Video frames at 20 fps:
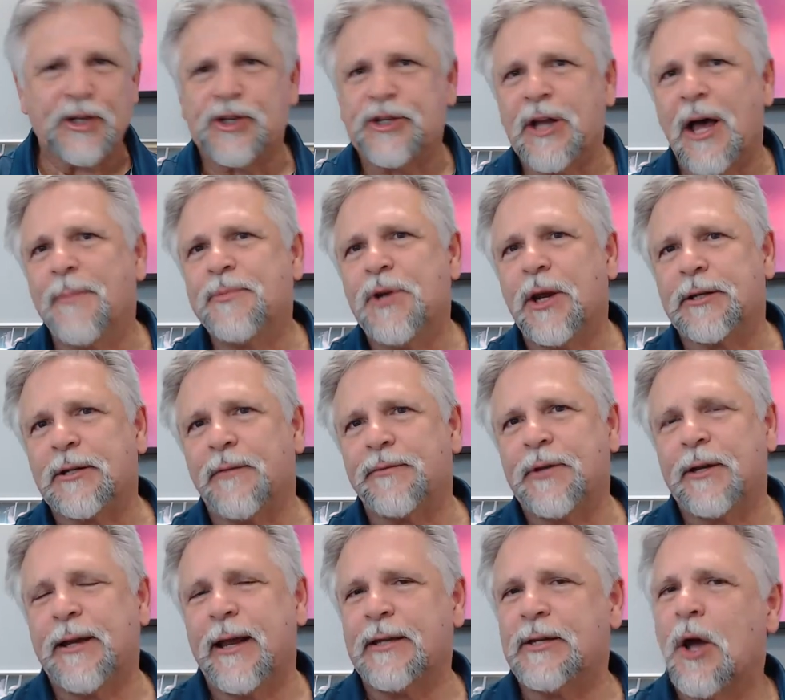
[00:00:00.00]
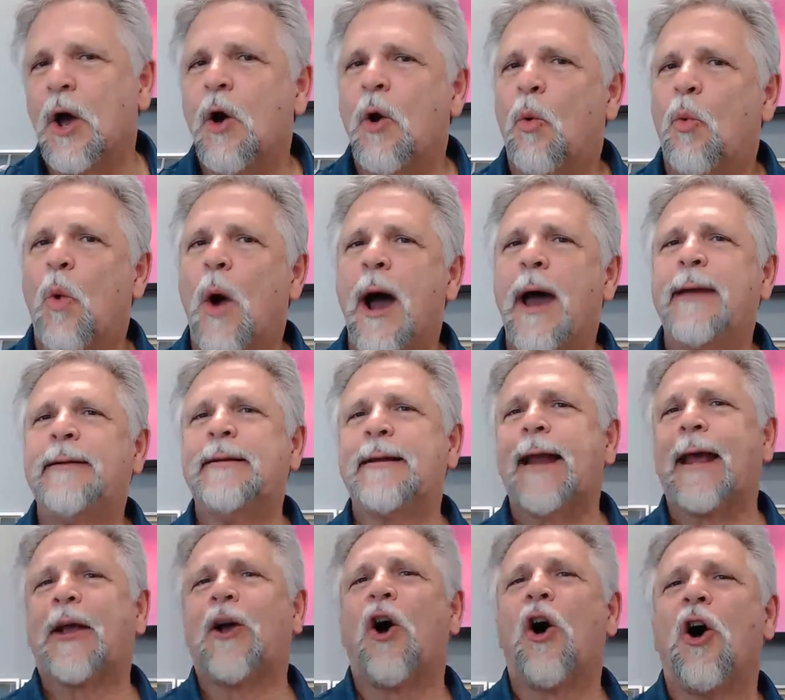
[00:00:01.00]
the subject of today's. Why did
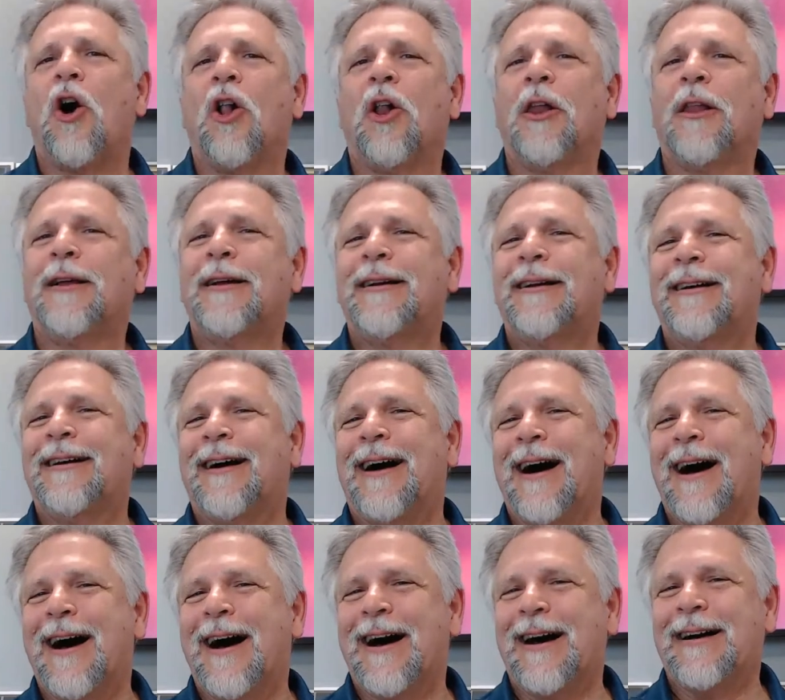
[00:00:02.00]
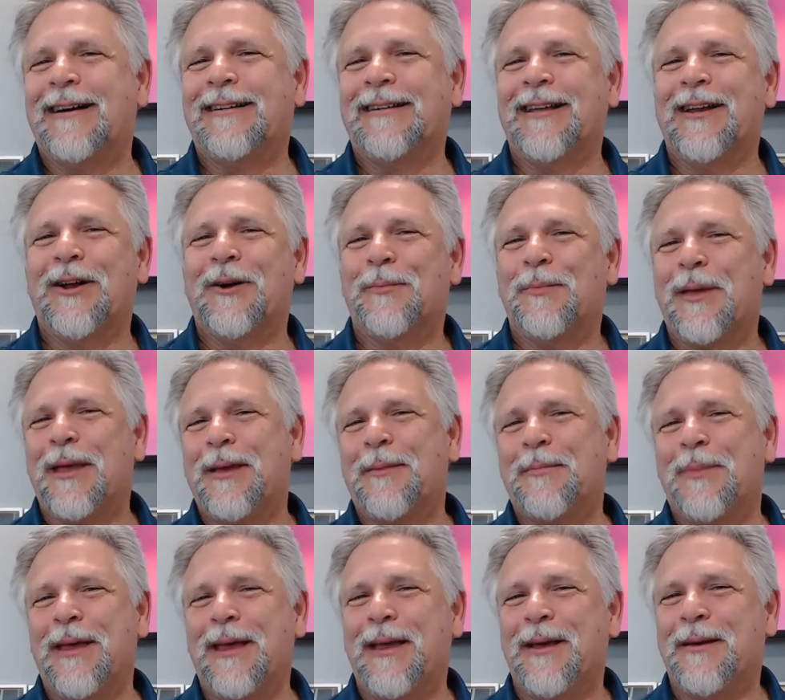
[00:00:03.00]
I call uh, you know be
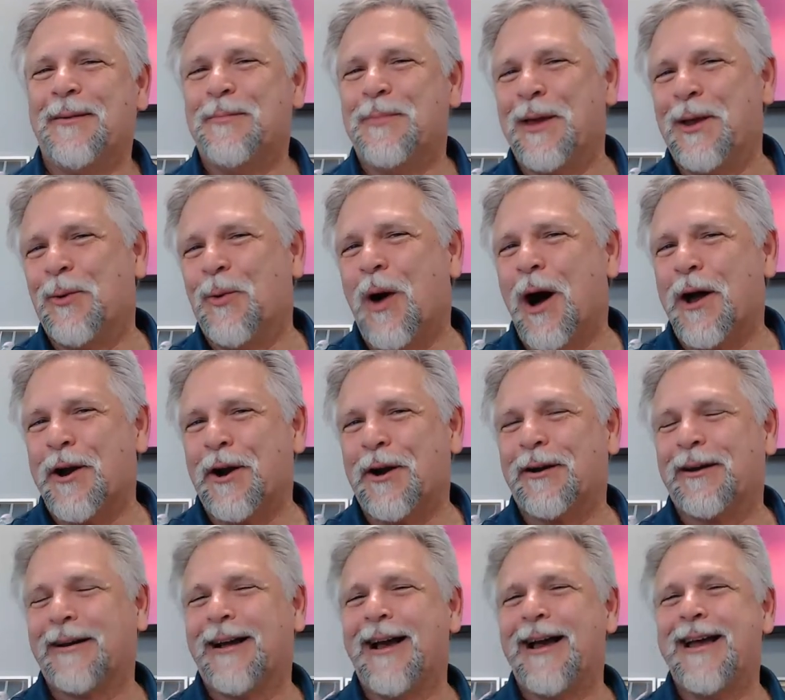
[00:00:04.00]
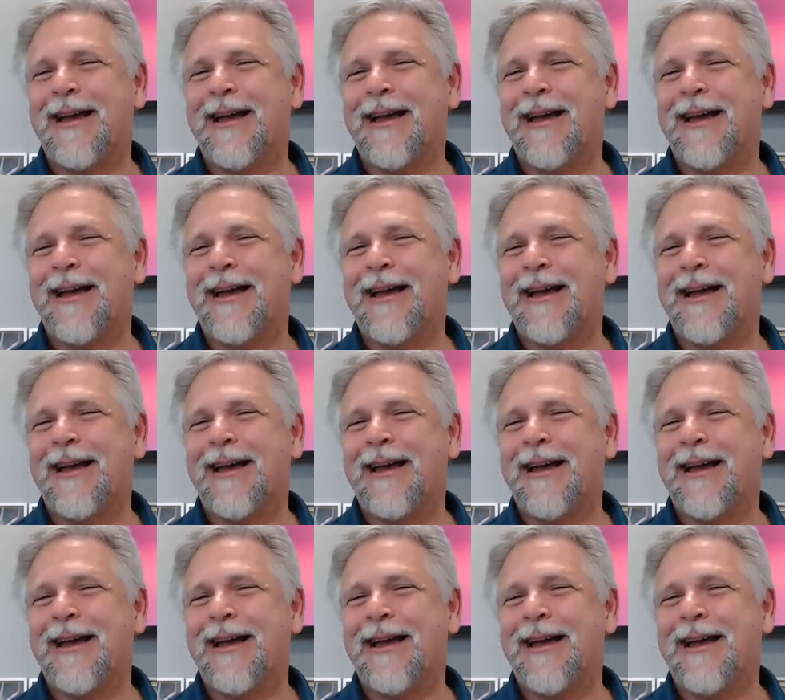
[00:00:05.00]
be be water?